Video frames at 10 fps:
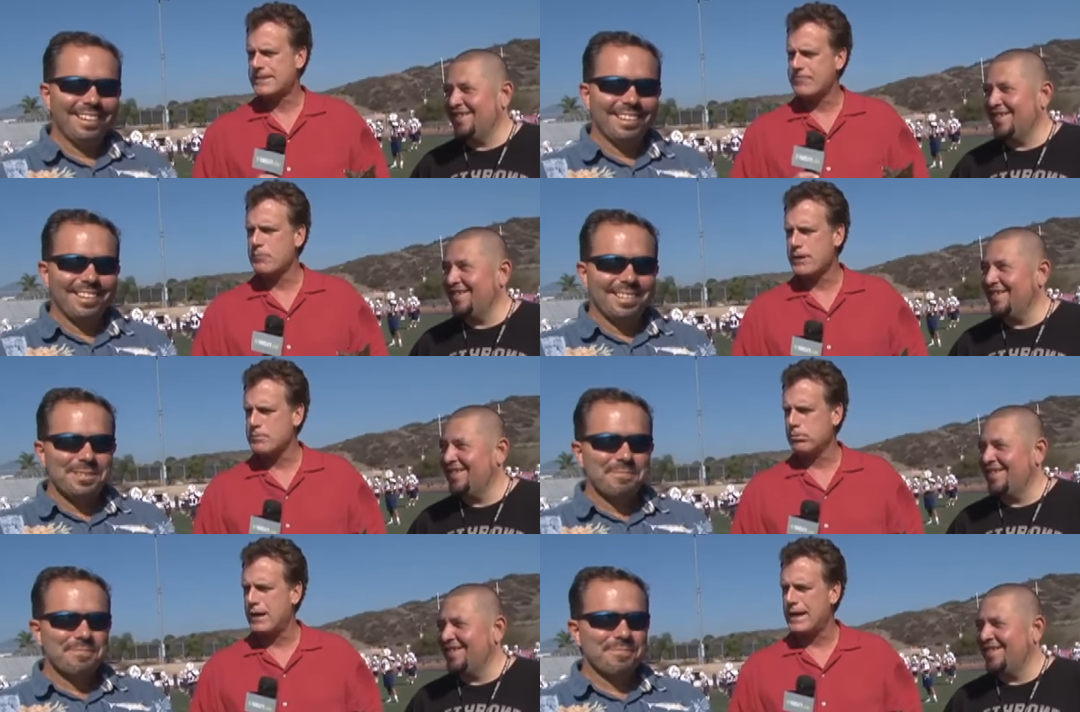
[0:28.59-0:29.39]
Speaker 1: since
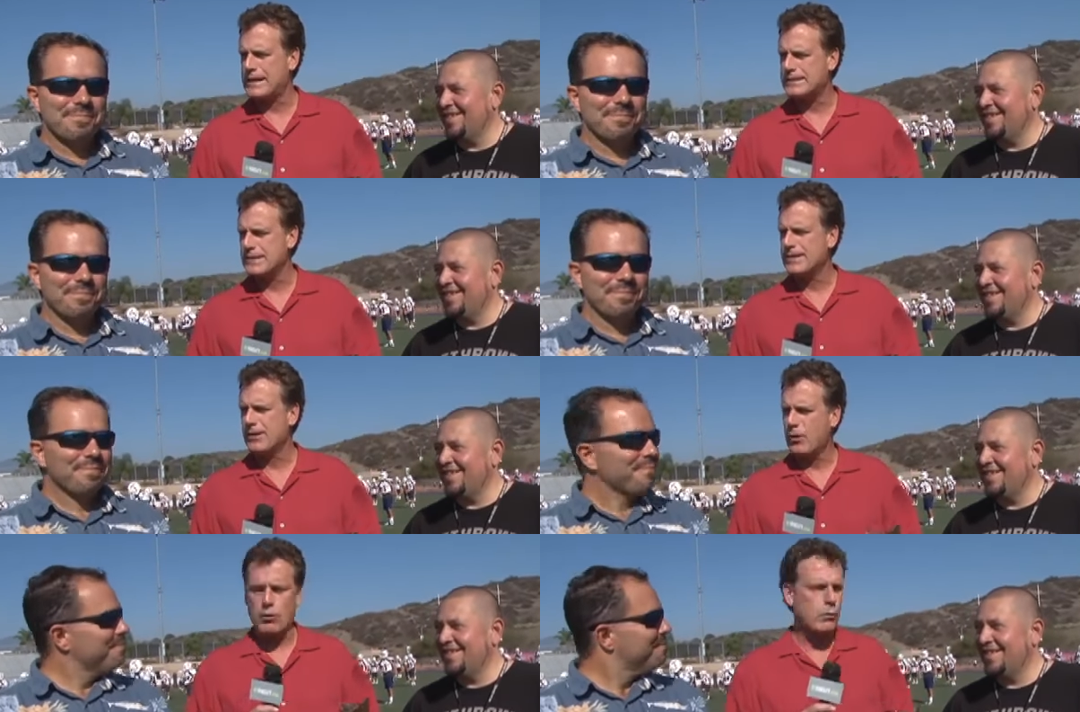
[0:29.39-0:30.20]
everybody plays,
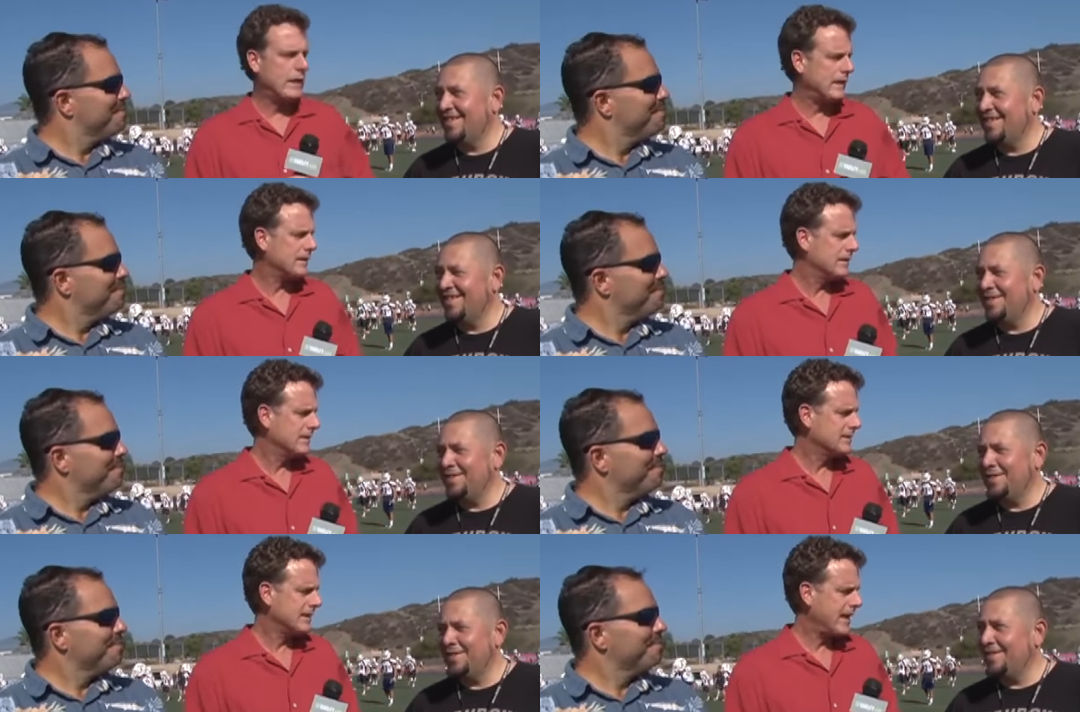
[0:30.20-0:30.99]
and call week
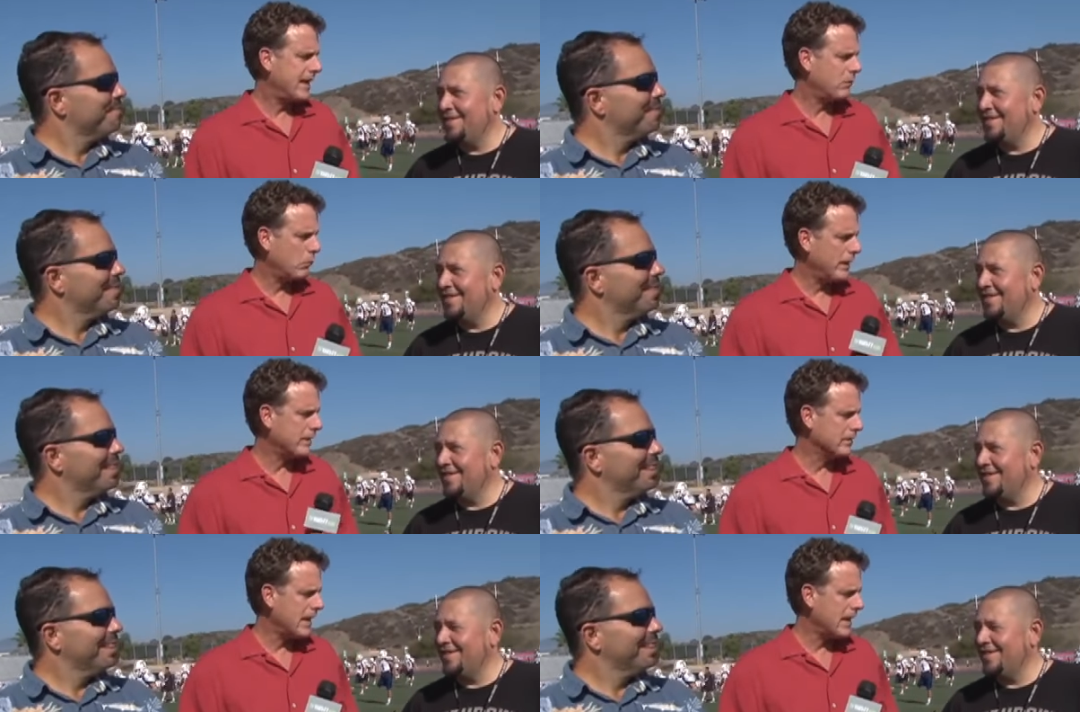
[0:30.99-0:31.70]
ten week